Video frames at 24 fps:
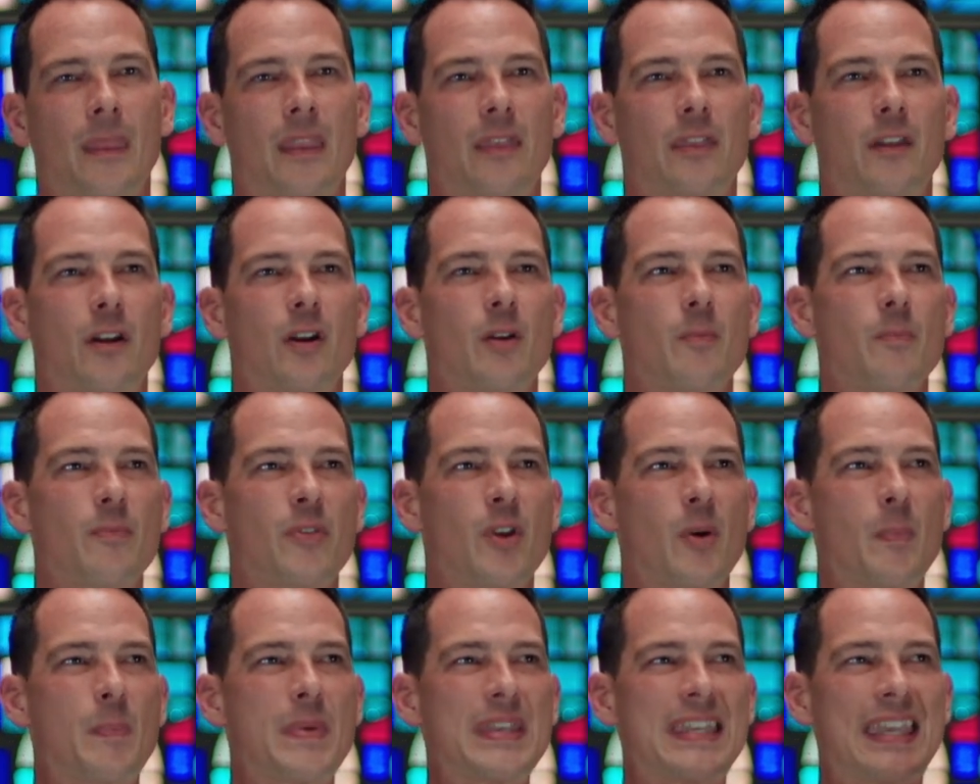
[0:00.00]

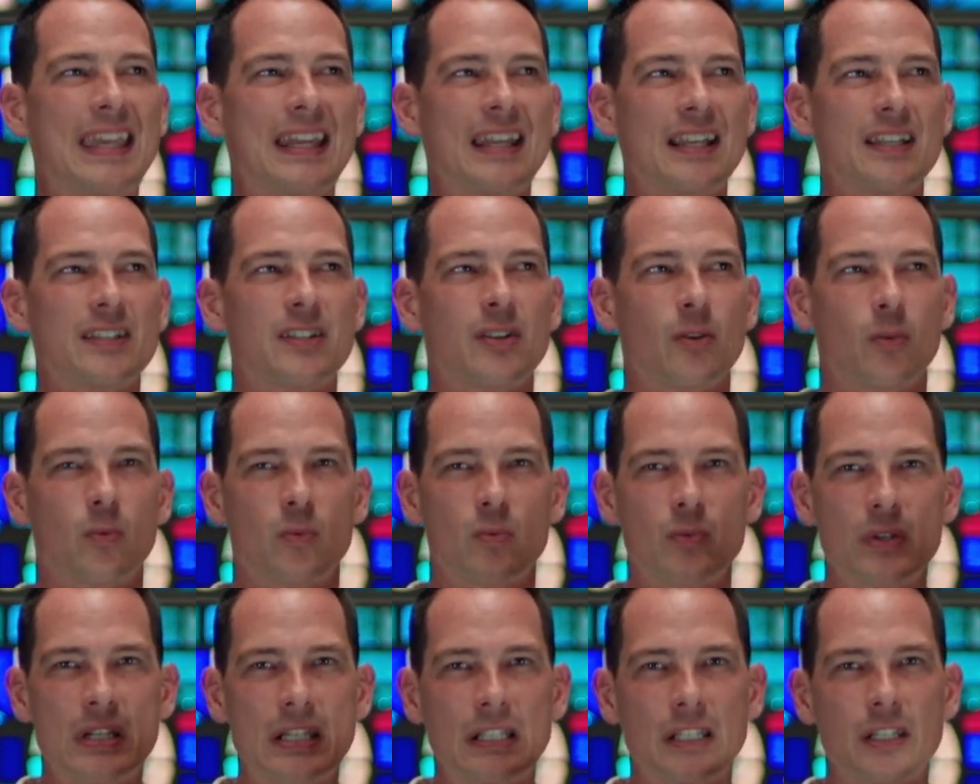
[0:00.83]
They're beginning to
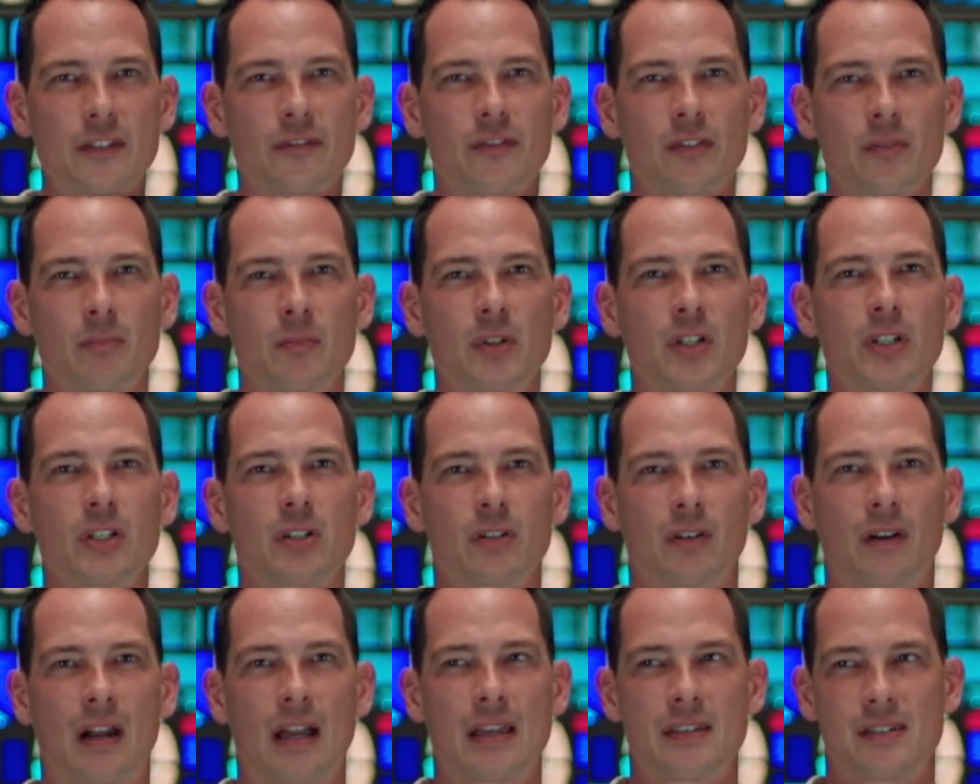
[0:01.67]
really
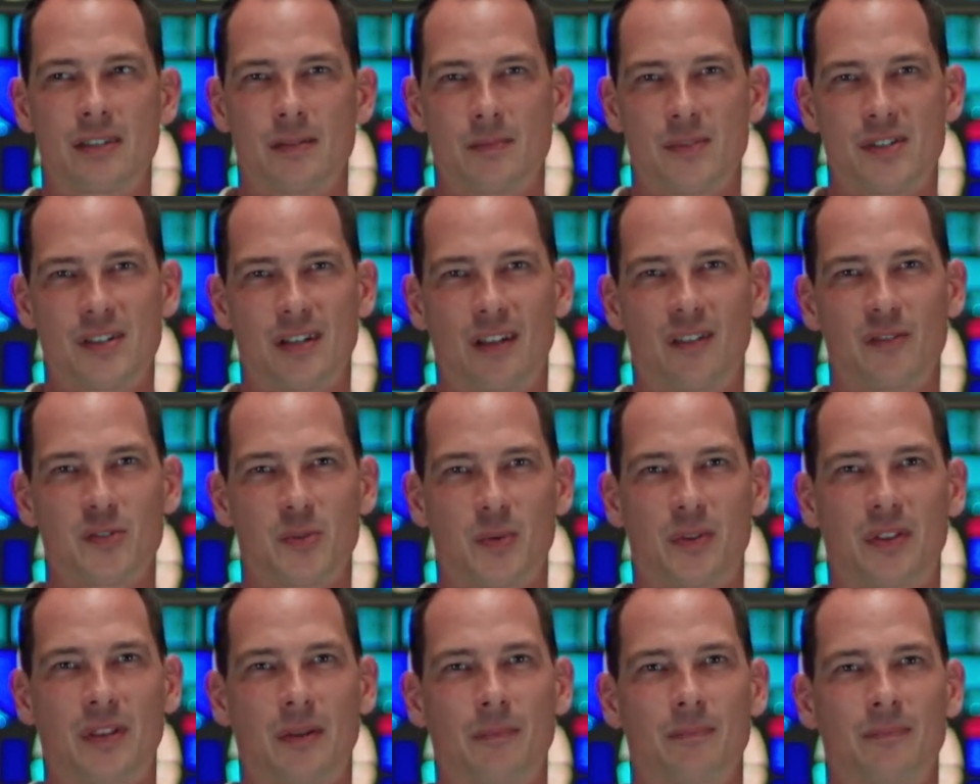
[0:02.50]
familiarize themselves
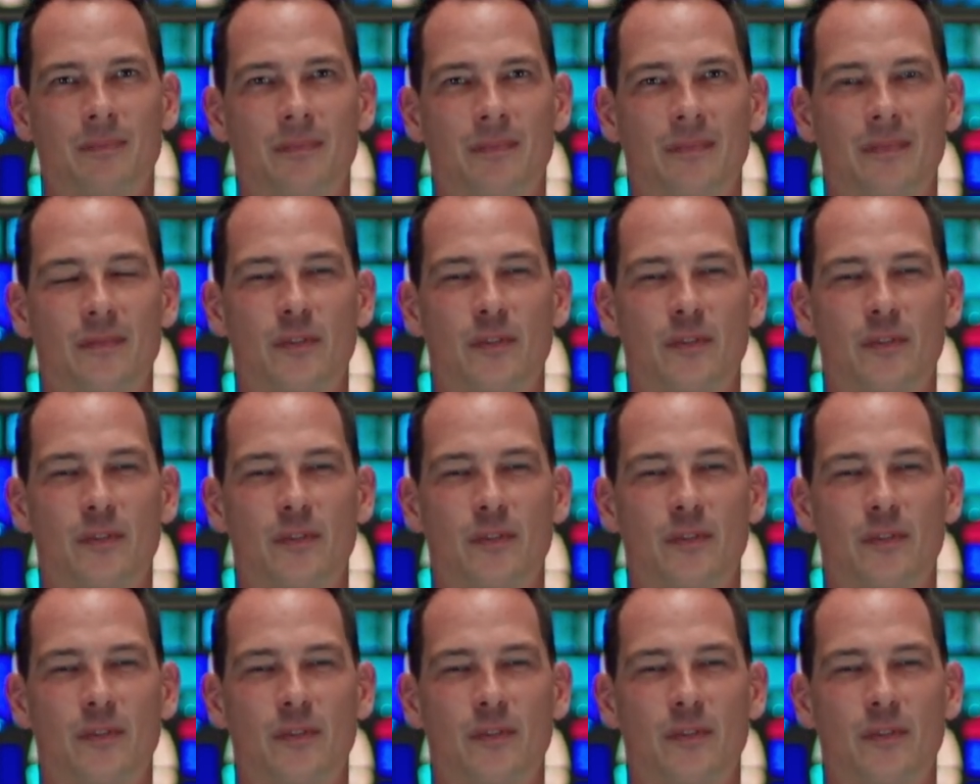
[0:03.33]
with him.